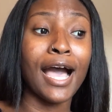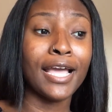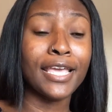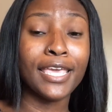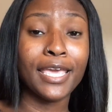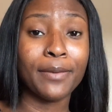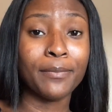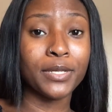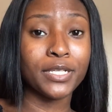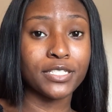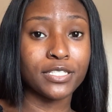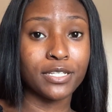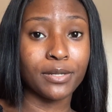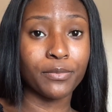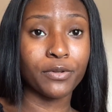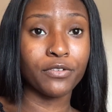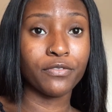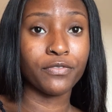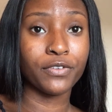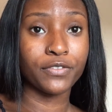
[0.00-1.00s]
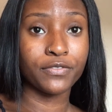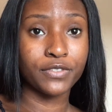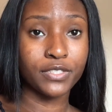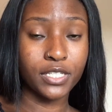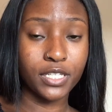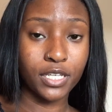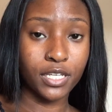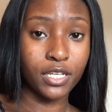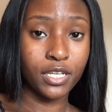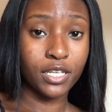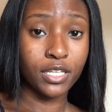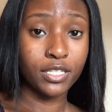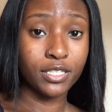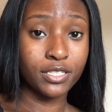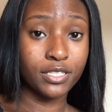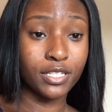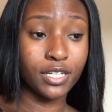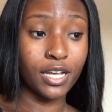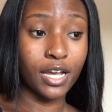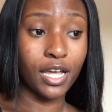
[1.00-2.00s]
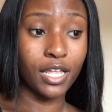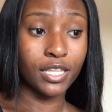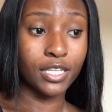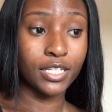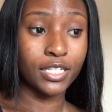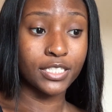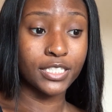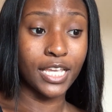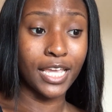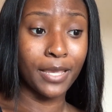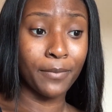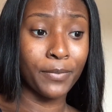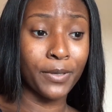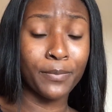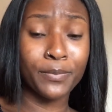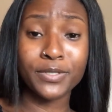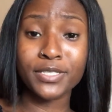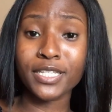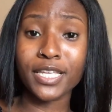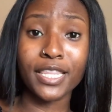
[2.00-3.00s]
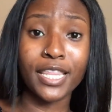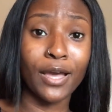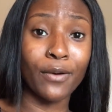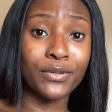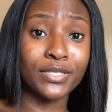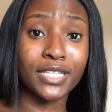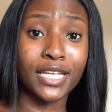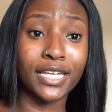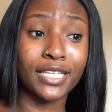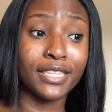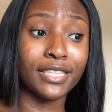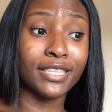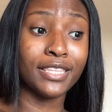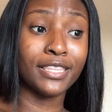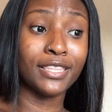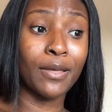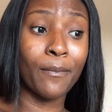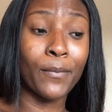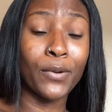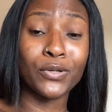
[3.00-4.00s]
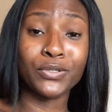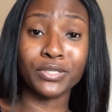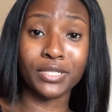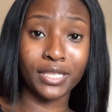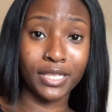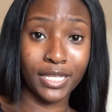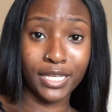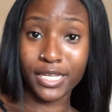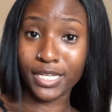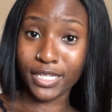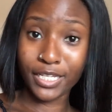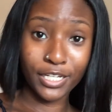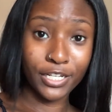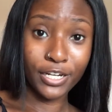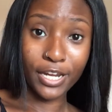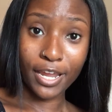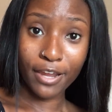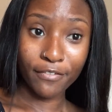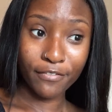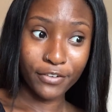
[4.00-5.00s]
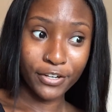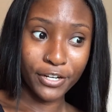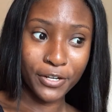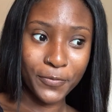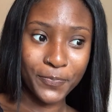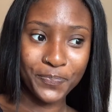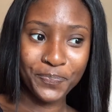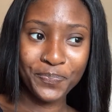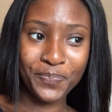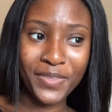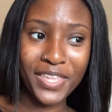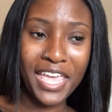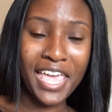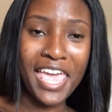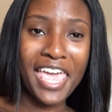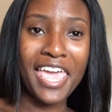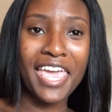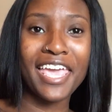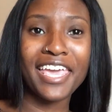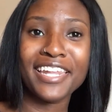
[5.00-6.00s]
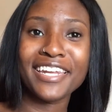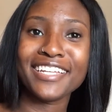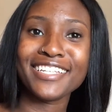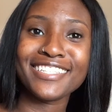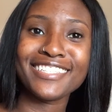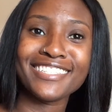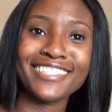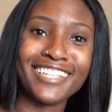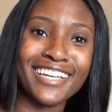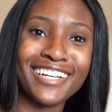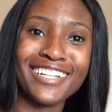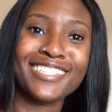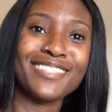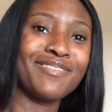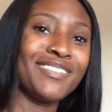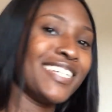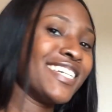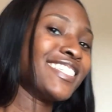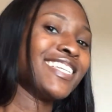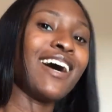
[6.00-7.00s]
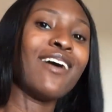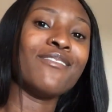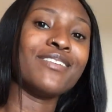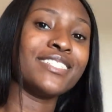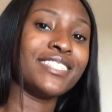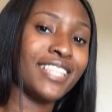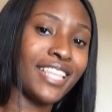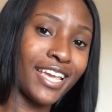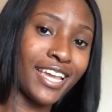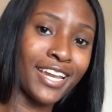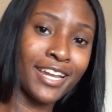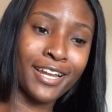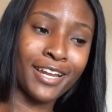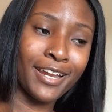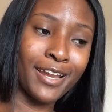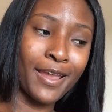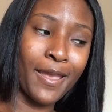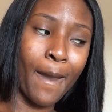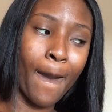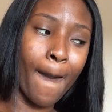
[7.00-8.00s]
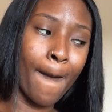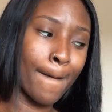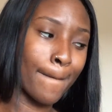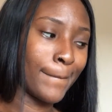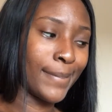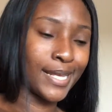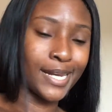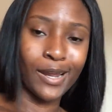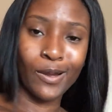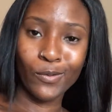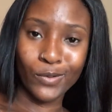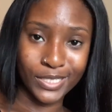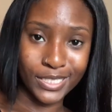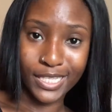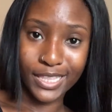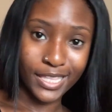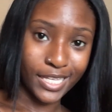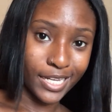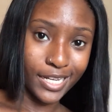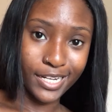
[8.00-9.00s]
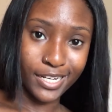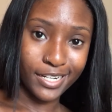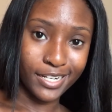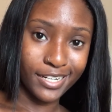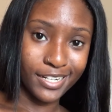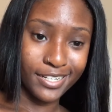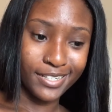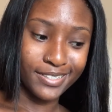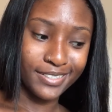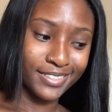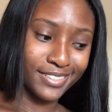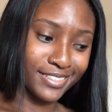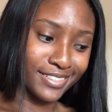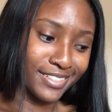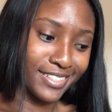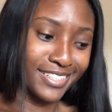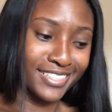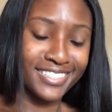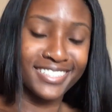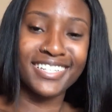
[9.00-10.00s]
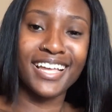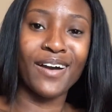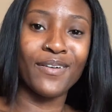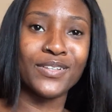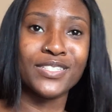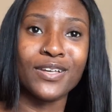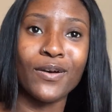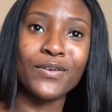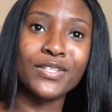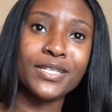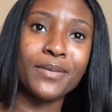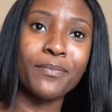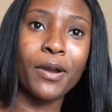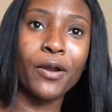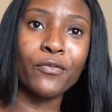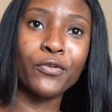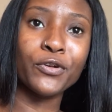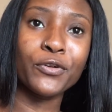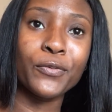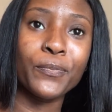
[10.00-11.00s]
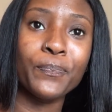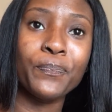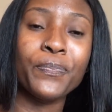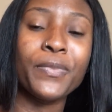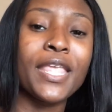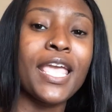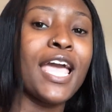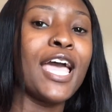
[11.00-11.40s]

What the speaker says: I came in summer 15 to college, and people say that was like the most lit year ever, and it sucks because I was there but I wasn't there because I was always in my room.